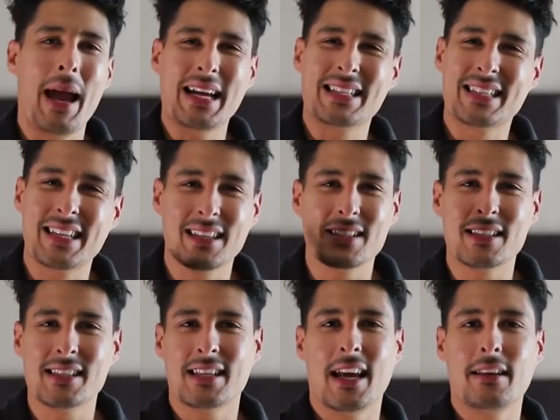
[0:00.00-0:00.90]

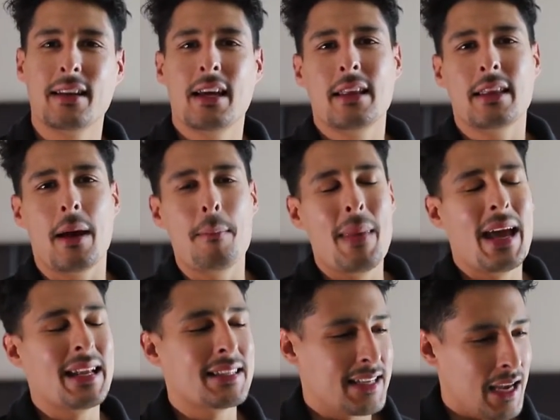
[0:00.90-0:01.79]
masculine scent that
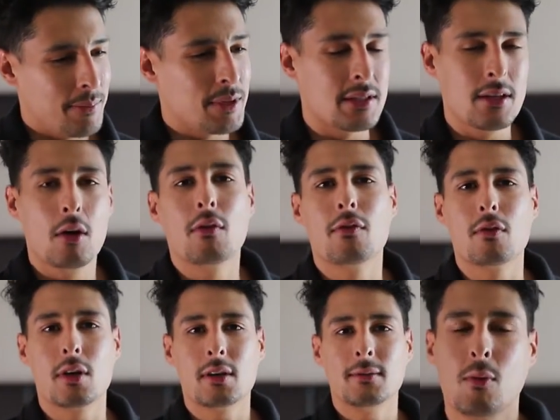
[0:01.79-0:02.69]
Manscaped is known
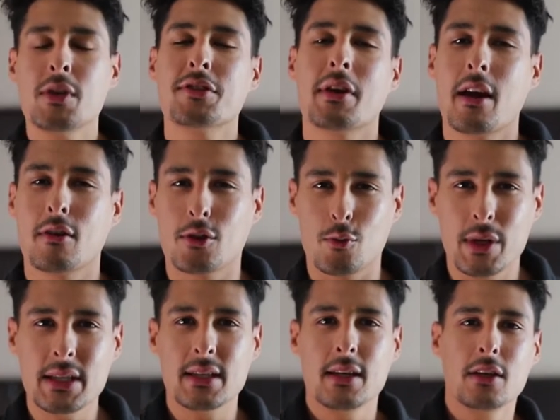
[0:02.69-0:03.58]
for. Once your hair is
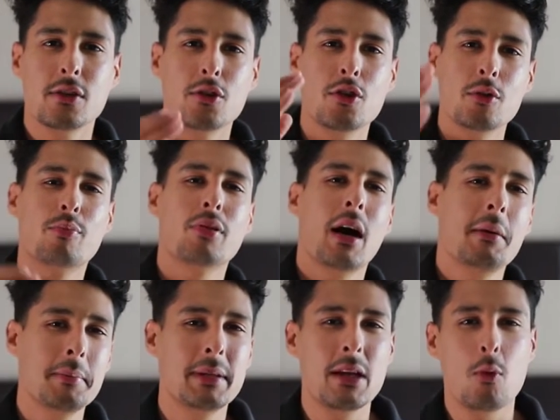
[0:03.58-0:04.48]
rinsed, you
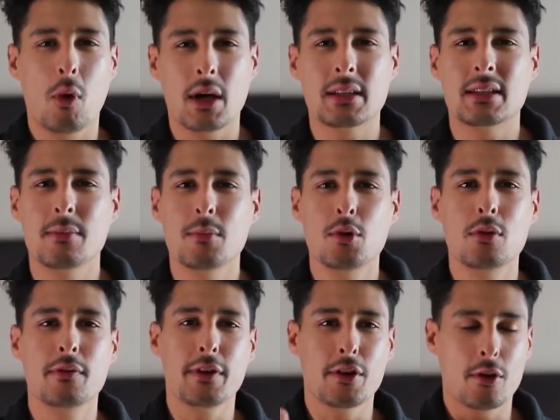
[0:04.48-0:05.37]
probably want to
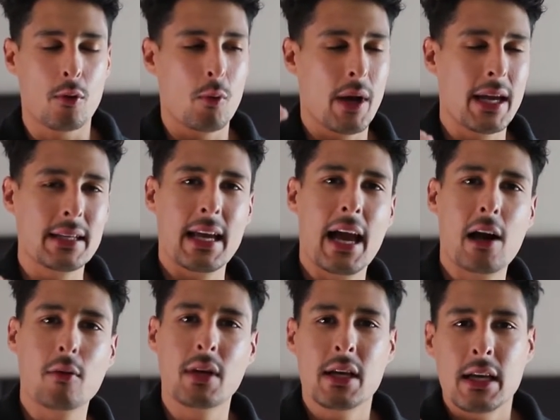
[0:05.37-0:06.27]
move your way
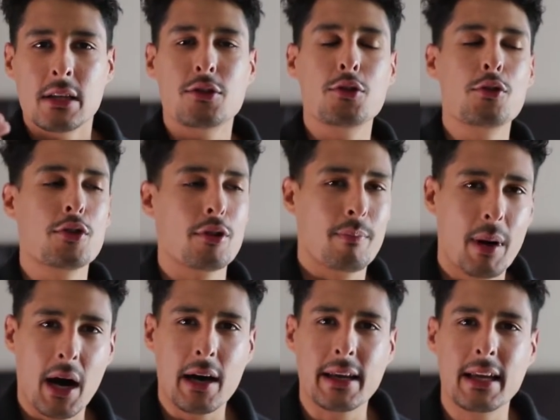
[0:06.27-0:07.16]
down to your
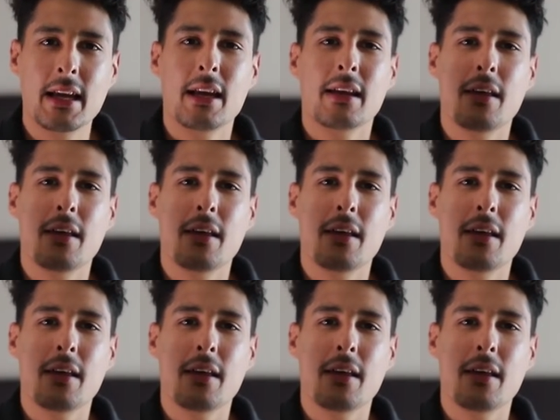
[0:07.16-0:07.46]
body.